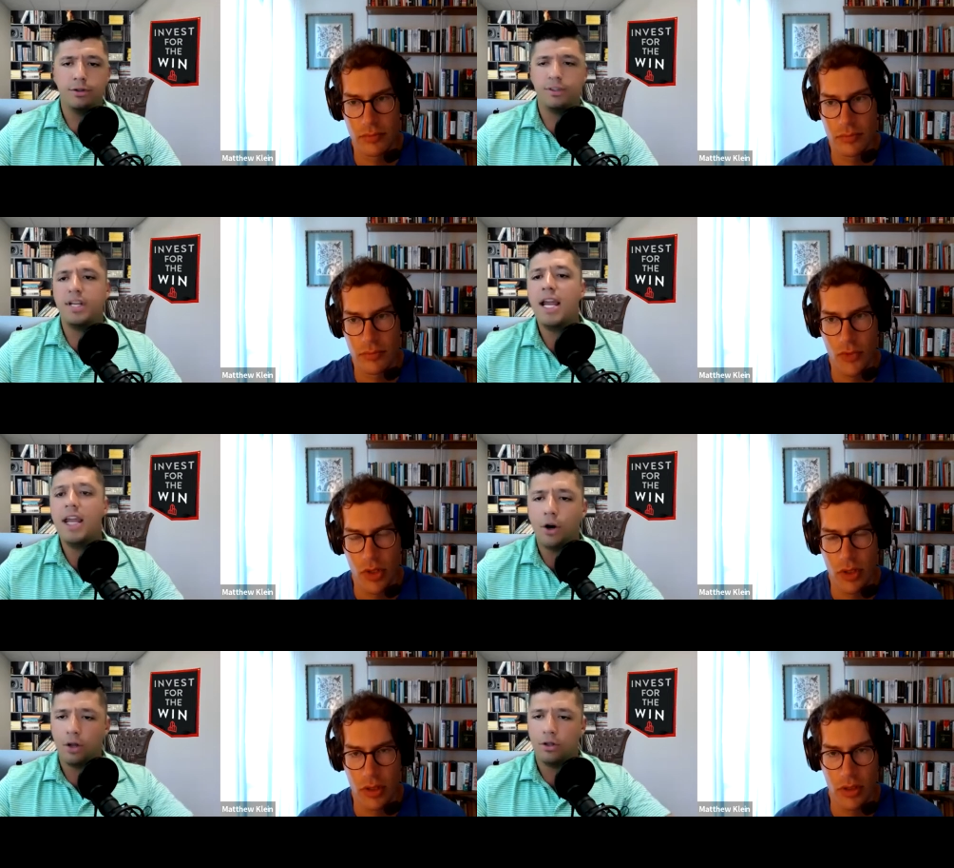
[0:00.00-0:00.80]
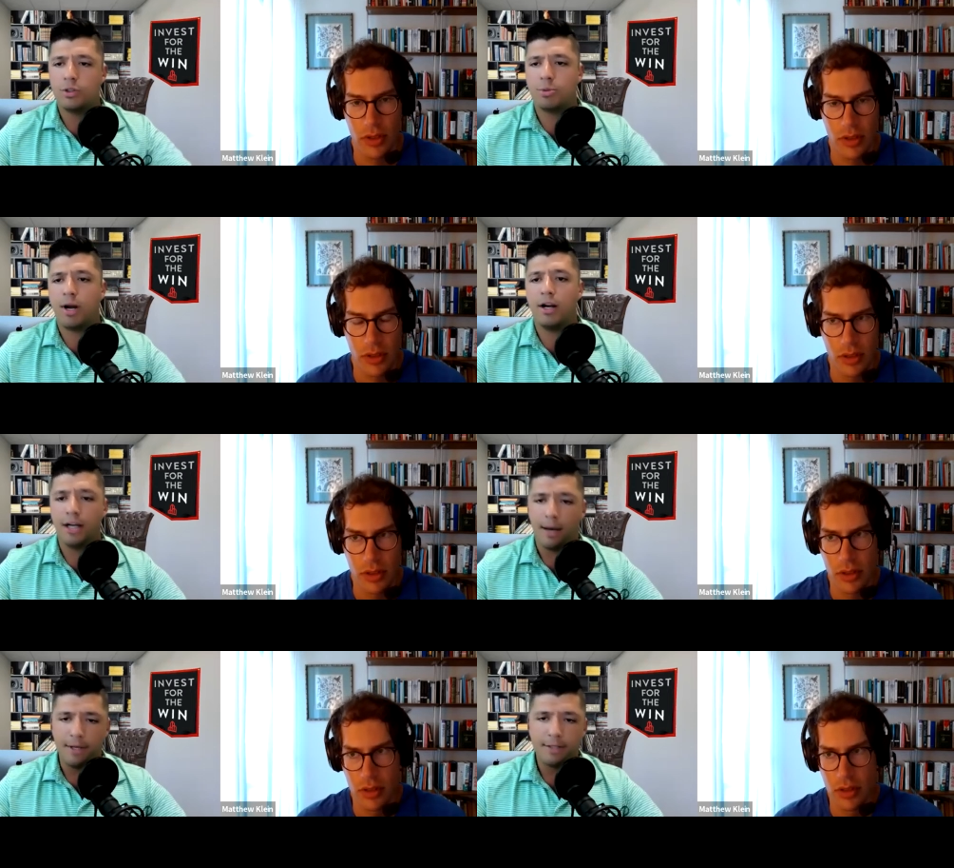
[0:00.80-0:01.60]
Speaker 1: take on those prior
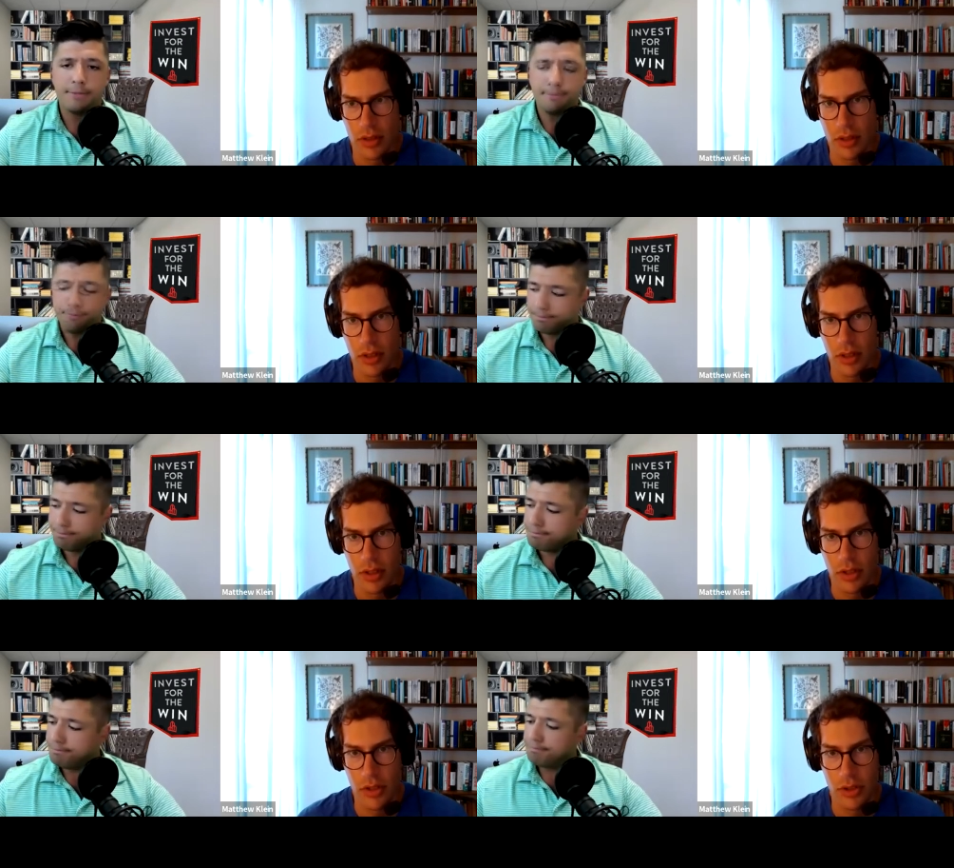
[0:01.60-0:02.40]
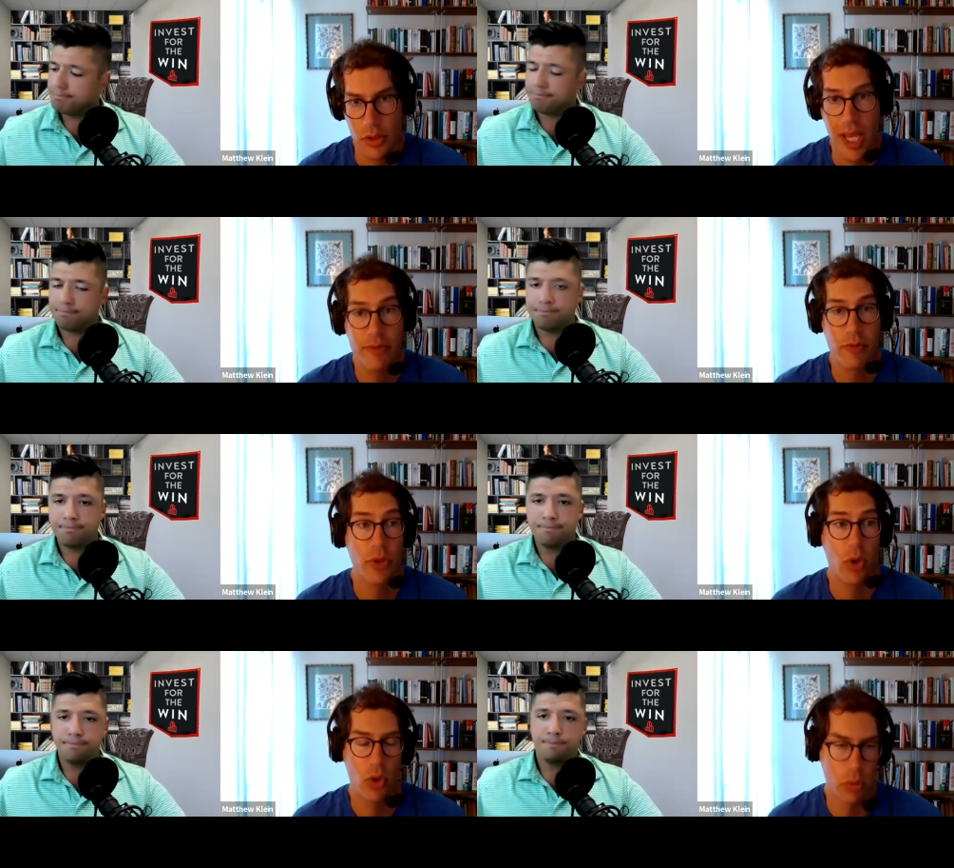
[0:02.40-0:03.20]
comments?
Speaker 2: So I haven't read
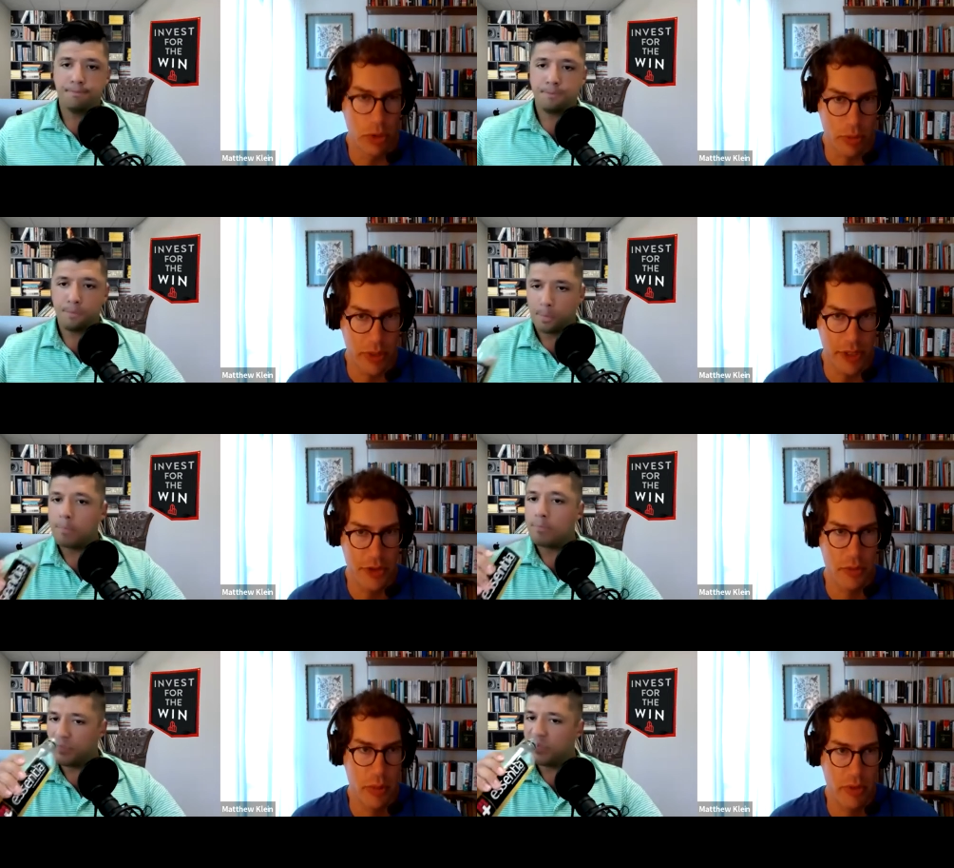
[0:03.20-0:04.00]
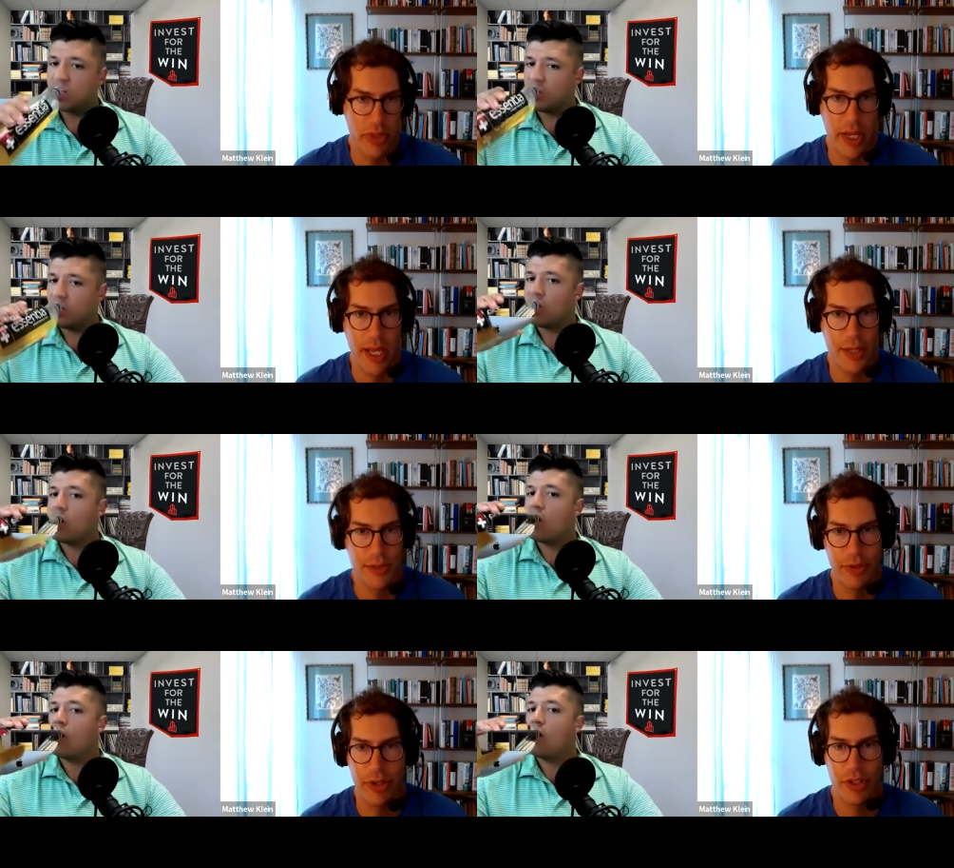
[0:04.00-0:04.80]
the whole book, but I do remember that
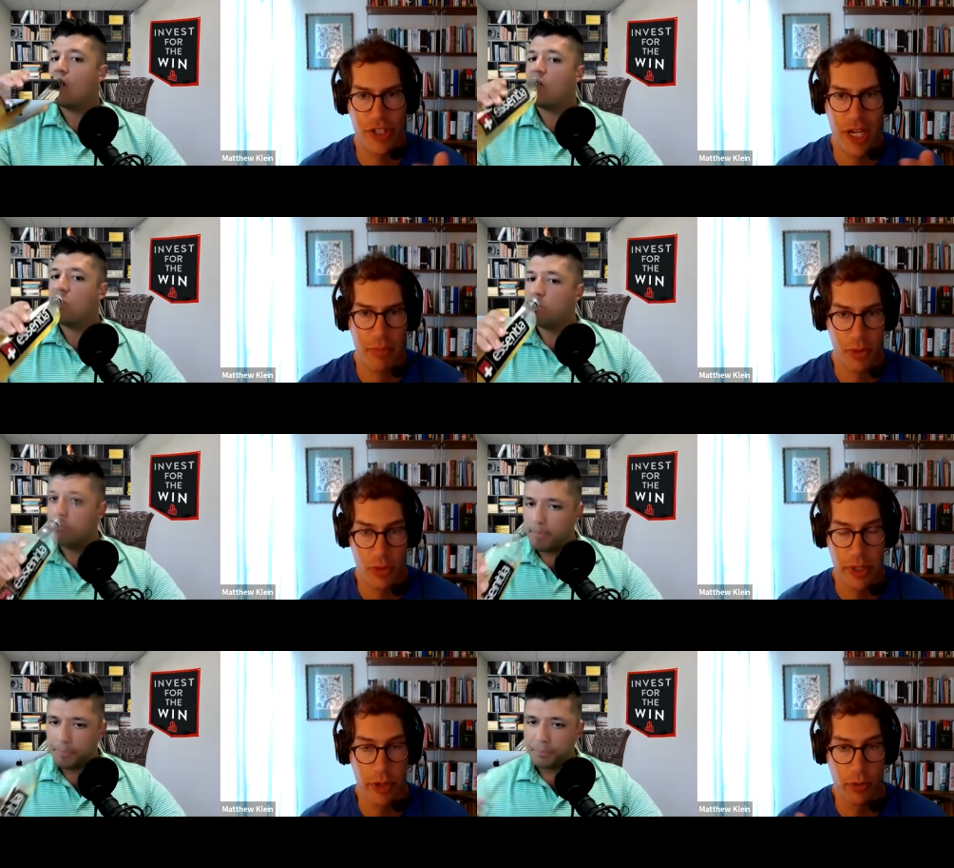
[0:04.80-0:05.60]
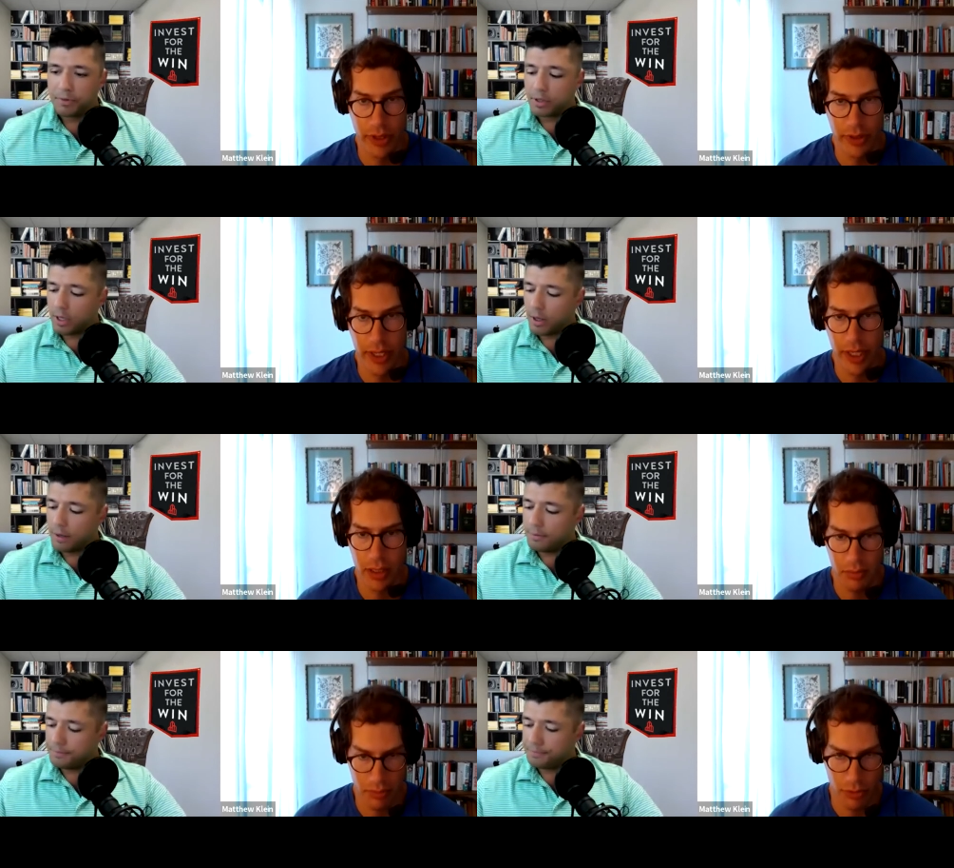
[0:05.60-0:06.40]
as various chapters are being written, they
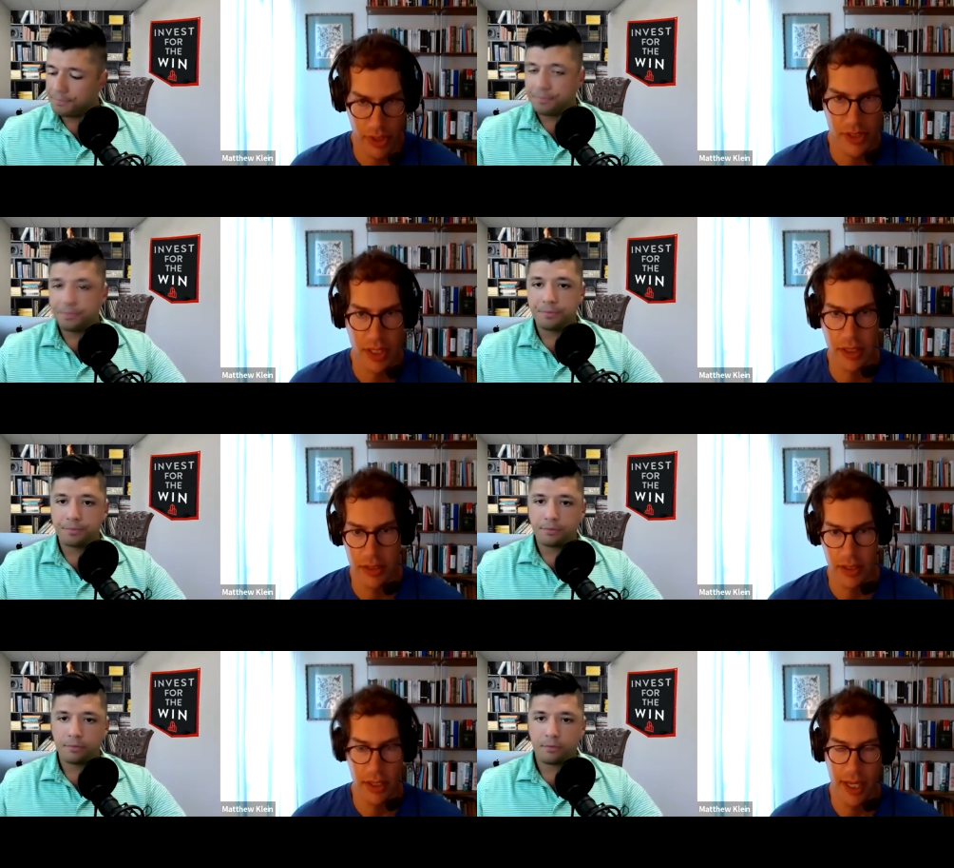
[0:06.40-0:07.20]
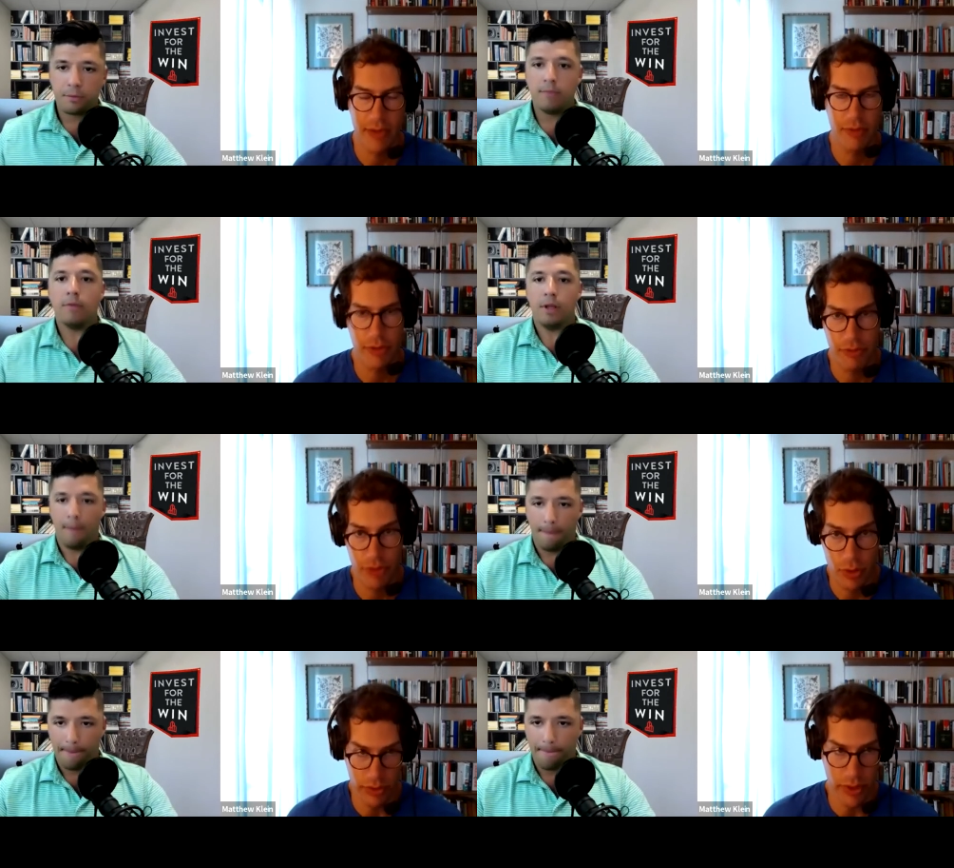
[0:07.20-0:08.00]
got released on LinkedIn, and I have read a
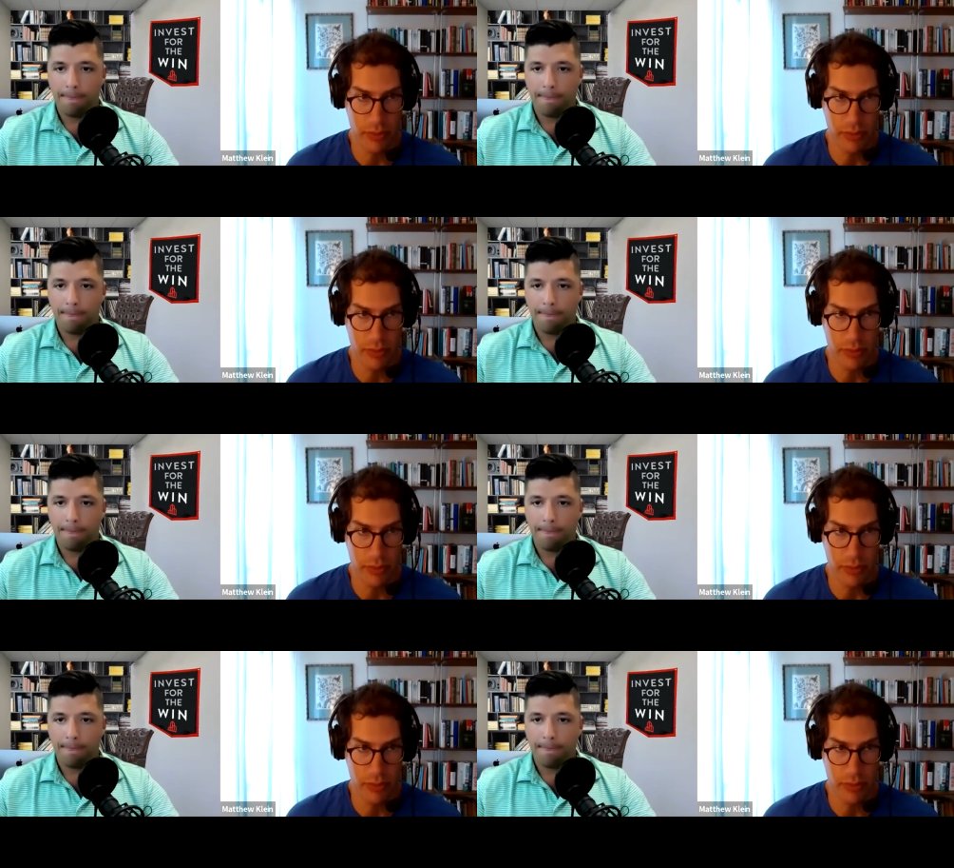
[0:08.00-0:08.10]
few of them.